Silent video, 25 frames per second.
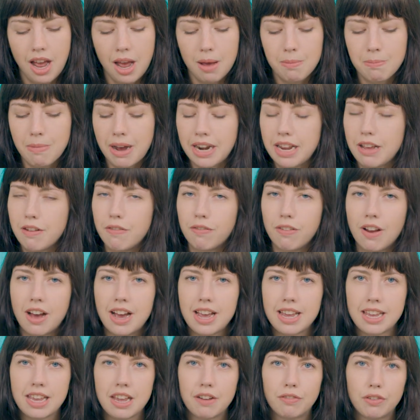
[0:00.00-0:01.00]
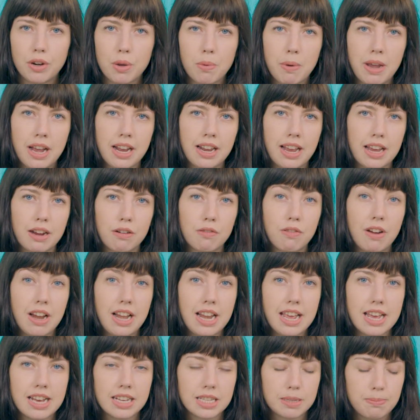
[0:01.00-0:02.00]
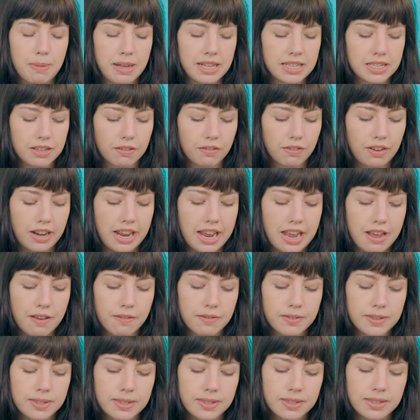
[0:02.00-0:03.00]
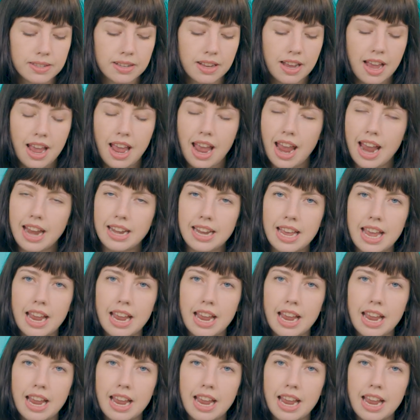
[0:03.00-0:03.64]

money flying everywhere like really expensive leaves, and